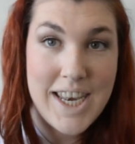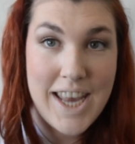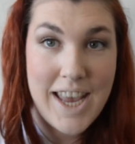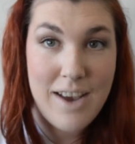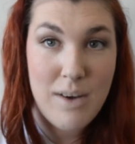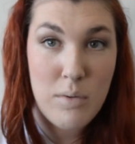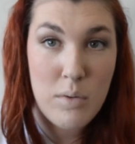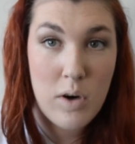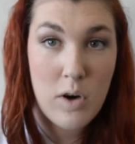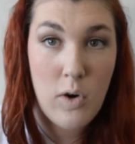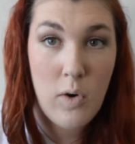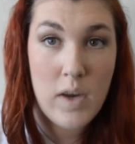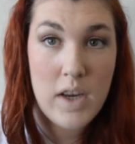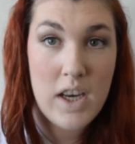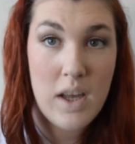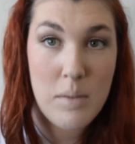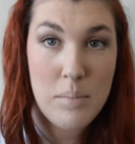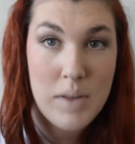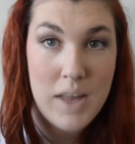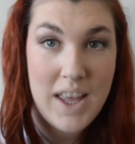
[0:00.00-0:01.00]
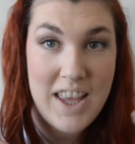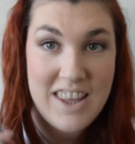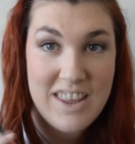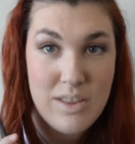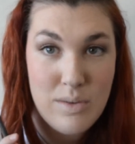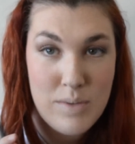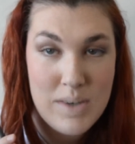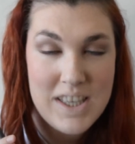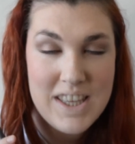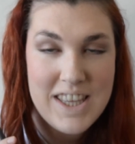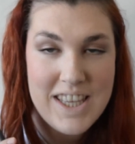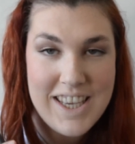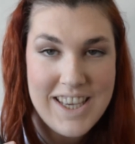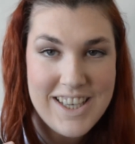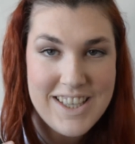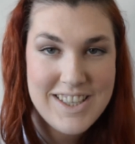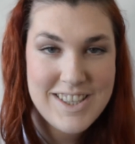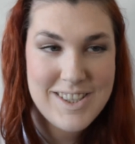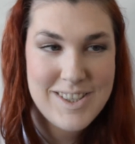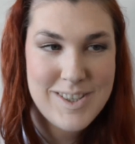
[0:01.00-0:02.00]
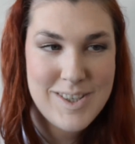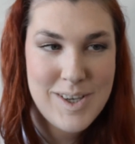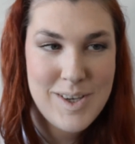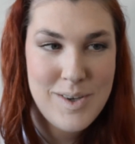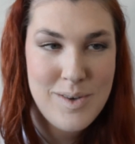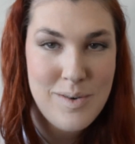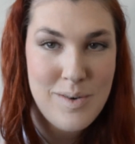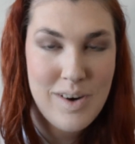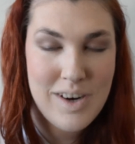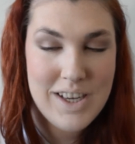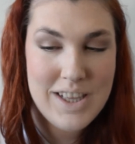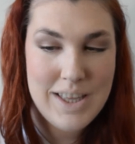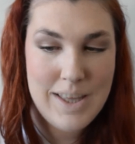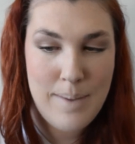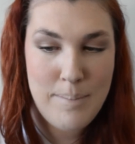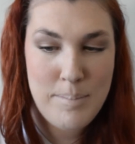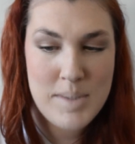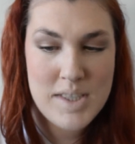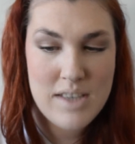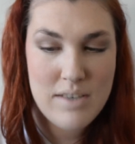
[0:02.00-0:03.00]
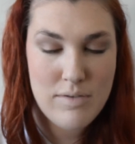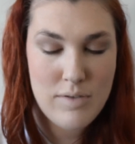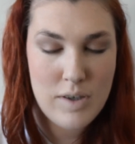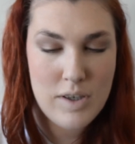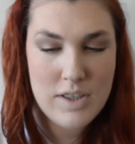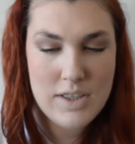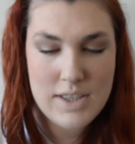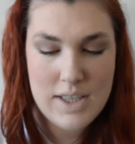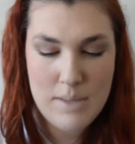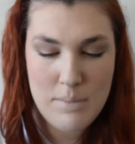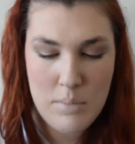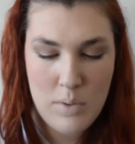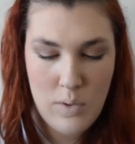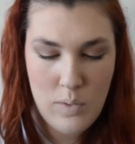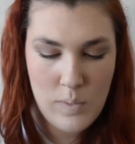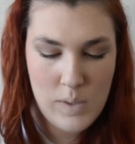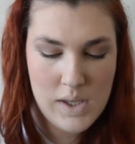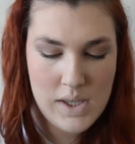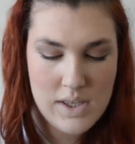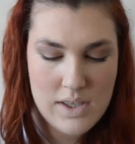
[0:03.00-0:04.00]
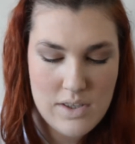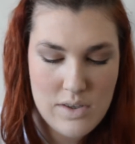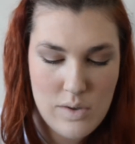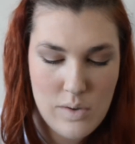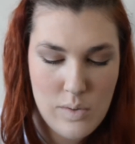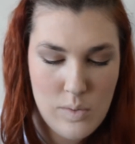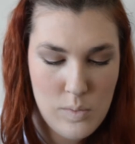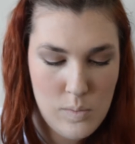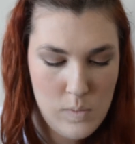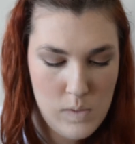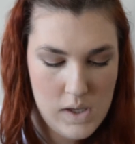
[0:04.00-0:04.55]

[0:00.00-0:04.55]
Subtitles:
Now we're going to apply 3 things to our lips. First, I'm going to